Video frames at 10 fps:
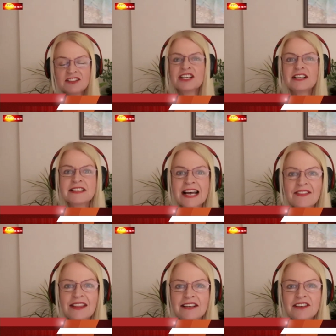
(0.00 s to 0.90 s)
Turns
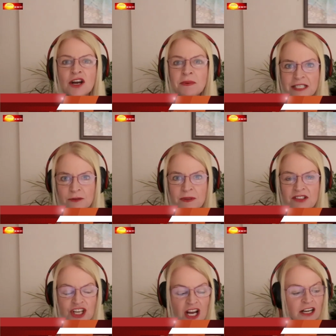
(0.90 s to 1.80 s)
out that nobody's been
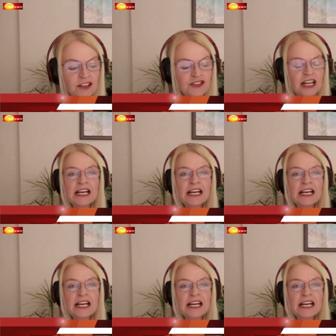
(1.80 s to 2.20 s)
charged.